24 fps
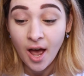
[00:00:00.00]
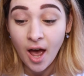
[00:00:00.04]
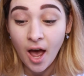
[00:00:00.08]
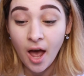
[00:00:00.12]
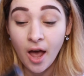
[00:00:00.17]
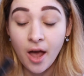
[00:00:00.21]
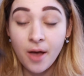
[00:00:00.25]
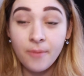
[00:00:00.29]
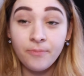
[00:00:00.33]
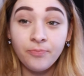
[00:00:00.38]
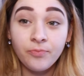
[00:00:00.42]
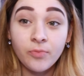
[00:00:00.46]

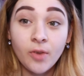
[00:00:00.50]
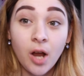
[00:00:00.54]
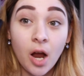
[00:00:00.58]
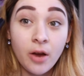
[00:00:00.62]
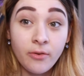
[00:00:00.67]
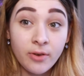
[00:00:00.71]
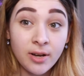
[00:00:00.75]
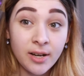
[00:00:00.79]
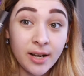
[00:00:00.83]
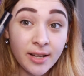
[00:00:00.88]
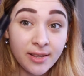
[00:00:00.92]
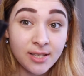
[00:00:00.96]
I
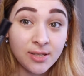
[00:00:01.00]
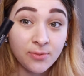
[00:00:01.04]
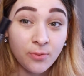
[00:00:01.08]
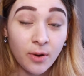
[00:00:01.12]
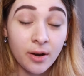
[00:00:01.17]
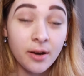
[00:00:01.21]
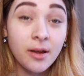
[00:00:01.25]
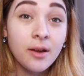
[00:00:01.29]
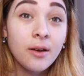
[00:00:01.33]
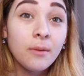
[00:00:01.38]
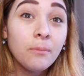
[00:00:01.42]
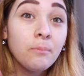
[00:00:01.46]
really like this
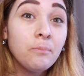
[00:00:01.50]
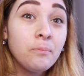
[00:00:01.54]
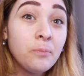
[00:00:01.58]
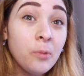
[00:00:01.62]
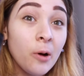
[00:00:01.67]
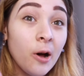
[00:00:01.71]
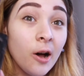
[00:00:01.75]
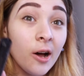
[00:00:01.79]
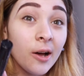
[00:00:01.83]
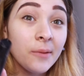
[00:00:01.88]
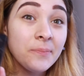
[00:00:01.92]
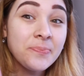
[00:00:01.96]
one,
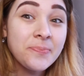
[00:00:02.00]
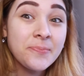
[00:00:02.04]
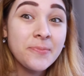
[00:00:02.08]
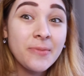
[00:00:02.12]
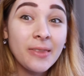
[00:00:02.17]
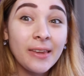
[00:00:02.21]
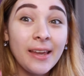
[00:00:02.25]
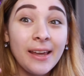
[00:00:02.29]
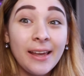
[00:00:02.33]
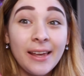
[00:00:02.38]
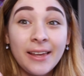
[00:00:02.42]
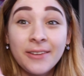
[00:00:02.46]
but
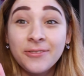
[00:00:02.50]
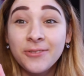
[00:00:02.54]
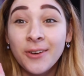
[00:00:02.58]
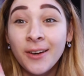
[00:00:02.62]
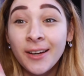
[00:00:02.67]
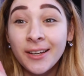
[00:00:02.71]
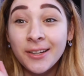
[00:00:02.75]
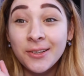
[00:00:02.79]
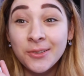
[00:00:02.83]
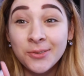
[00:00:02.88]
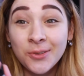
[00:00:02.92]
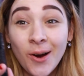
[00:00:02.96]
if
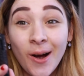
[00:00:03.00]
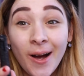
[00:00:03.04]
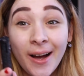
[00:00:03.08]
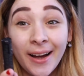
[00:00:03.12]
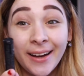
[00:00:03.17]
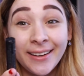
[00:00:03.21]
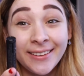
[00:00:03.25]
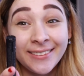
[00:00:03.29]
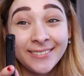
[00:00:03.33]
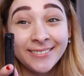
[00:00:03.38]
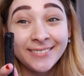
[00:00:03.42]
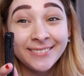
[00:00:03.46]
I
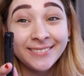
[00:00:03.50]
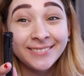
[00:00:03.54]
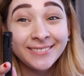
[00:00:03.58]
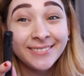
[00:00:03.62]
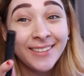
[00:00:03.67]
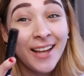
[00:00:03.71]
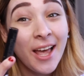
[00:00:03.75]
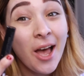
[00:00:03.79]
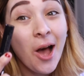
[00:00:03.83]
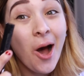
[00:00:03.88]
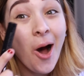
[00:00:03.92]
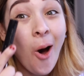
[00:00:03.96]
cry,
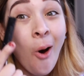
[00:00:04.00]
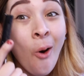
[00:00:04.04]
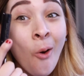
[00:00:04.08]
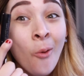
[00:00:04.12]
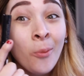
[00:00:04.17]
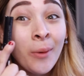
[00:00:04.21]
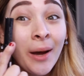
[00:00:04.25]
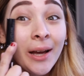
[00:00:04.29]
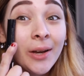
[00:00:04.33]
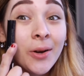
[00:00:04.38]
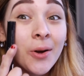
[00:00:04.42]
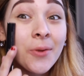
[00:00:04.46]
oh
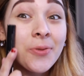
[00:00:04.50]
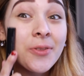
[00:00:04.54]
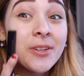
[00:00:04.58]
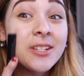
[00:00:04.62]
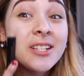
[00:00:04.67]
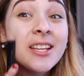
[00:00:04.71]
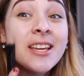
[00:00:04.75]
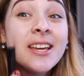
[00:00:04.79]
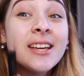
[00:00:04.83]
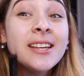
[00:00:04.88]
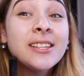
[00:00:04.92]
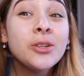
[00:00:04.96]
my god, the
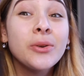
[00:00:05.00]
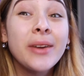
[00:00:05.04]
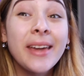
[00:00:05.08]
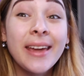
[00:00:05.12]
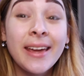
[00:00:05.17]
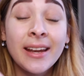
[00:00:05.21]
tears look